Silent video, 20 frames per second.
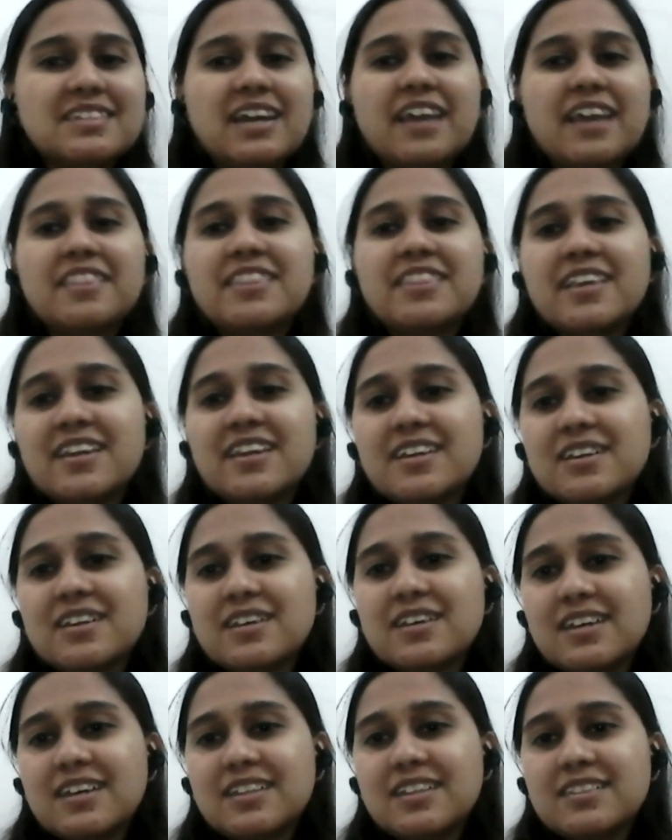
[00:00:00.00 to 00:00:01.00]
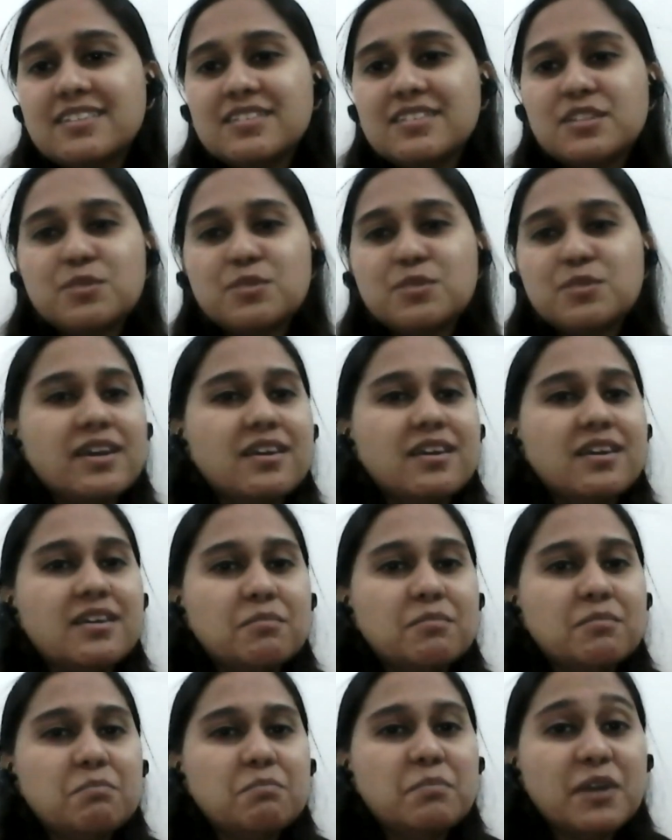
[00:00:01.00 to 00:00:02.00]
I think this is
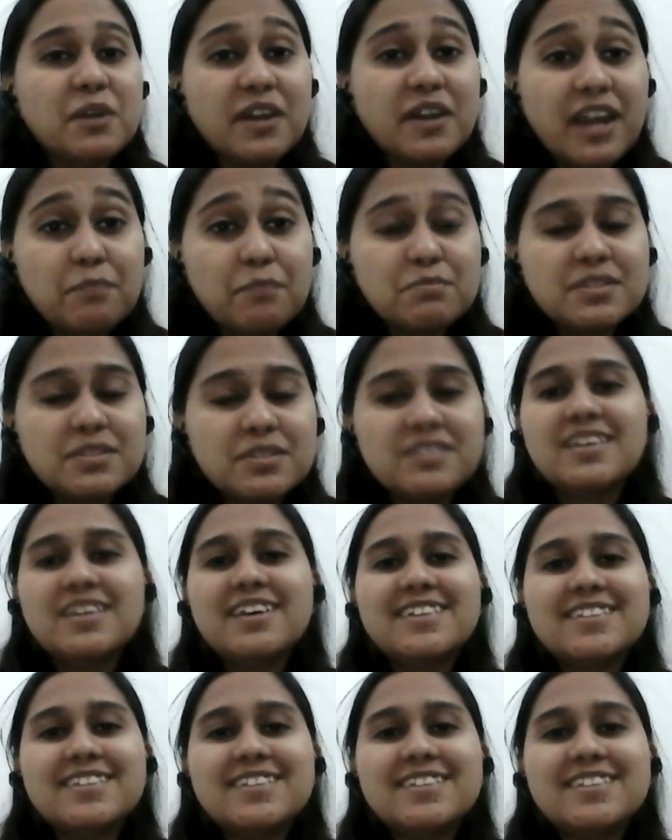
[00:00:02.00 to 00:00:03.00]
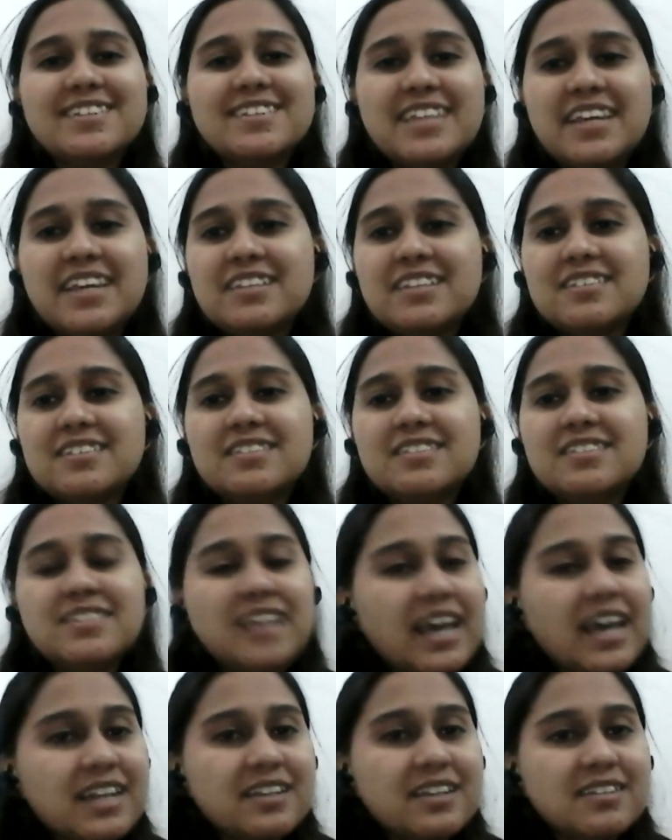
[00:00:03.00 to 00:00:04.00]
why perhaps the state is
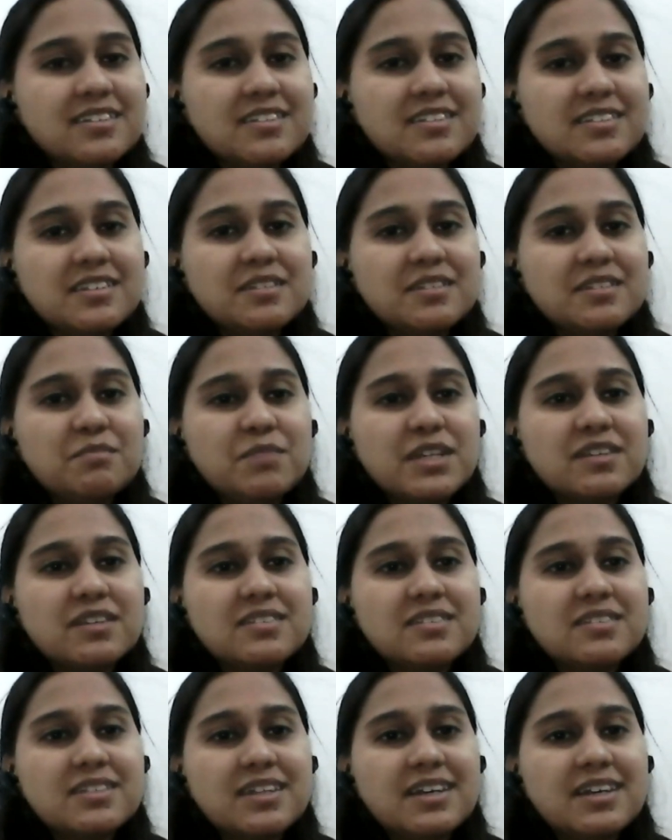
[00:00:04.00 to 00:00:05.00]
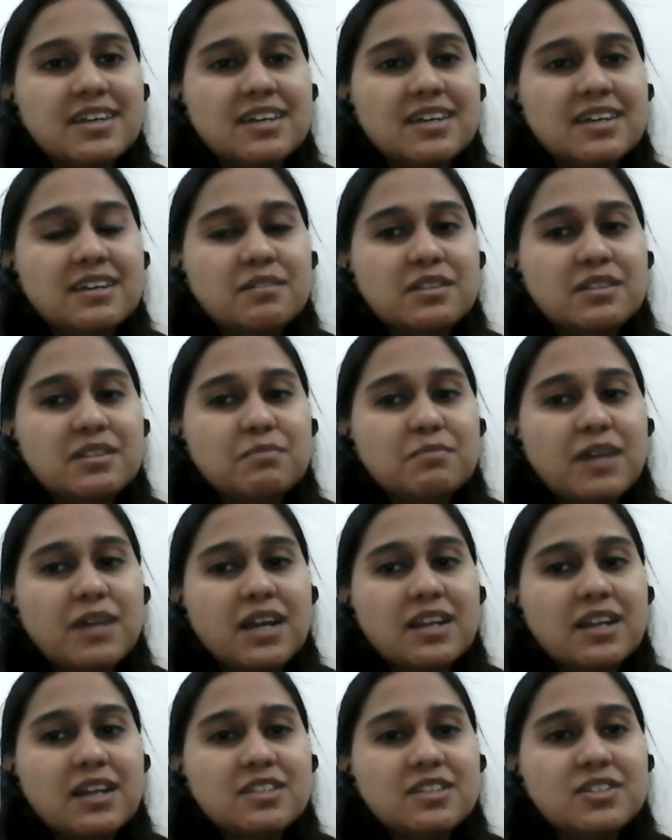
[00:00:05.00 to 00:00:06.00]
silent, because the
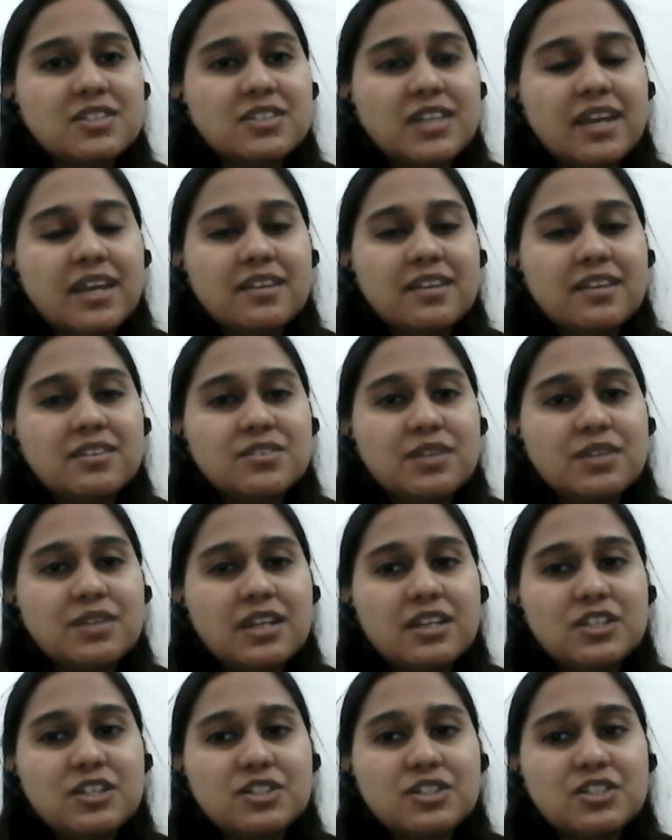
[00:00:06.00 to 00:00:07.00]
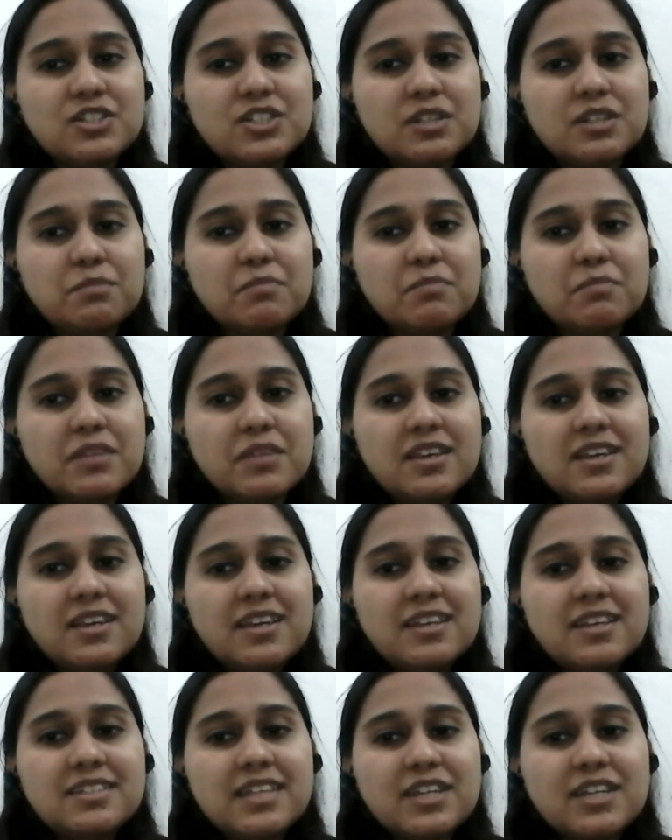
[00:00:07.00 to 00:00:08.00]
Bangladeshi-Chinese relationship,
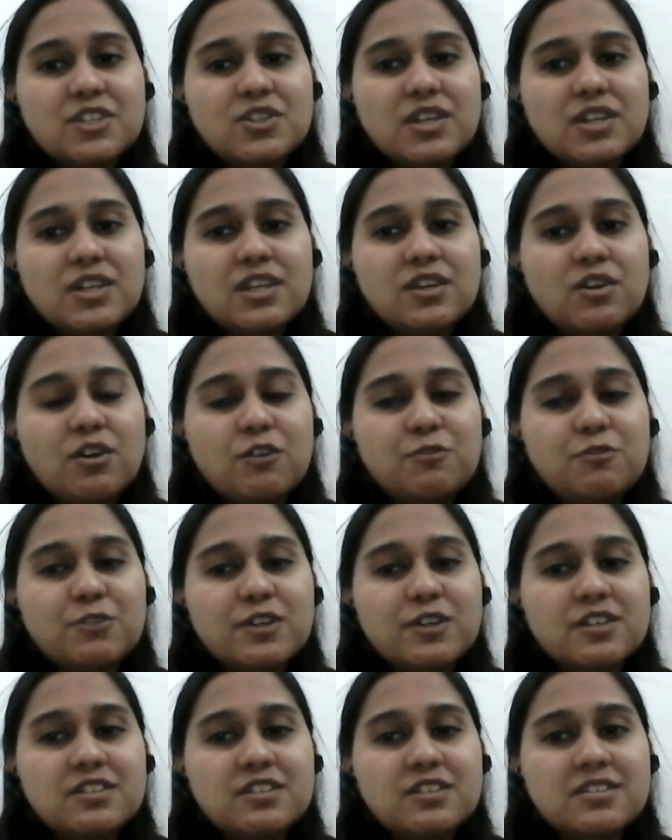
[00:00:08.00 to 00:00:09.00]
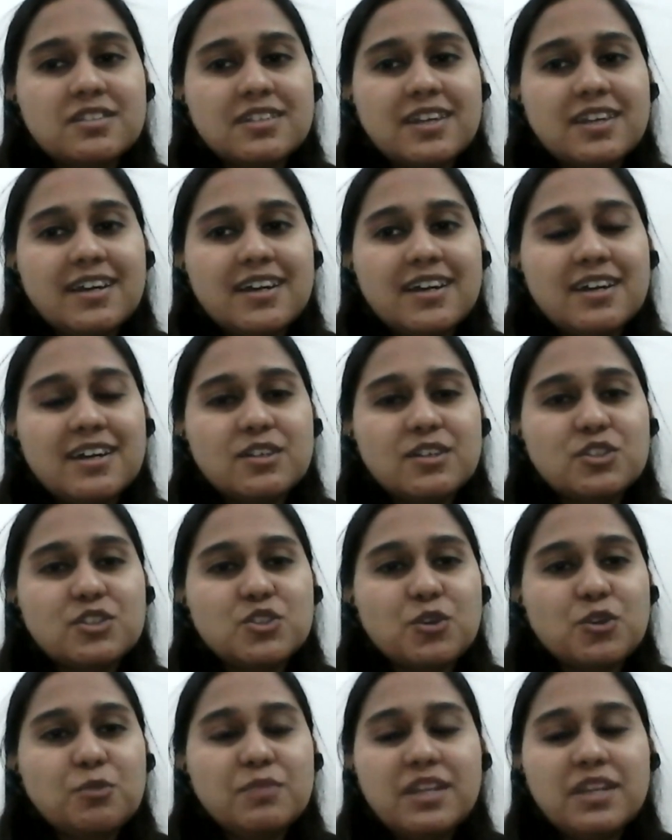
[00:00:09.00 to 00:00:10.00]
it actually offers
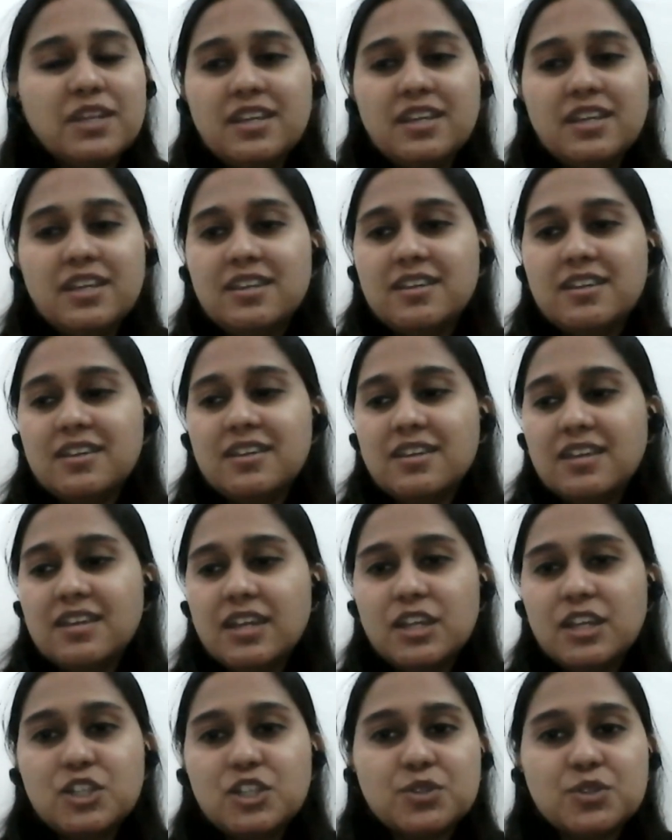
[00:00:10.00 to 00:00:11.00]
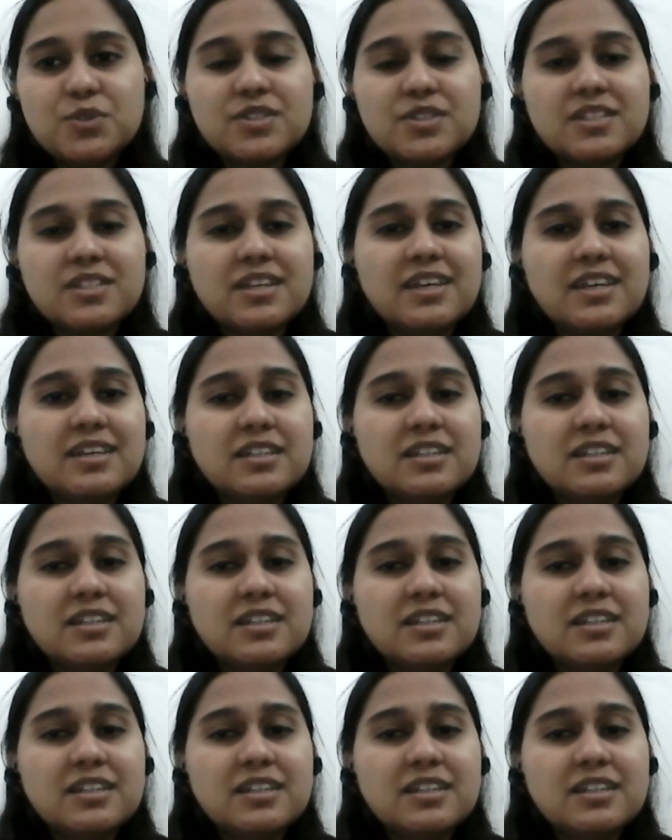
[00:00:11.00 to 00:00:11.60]
so many issues,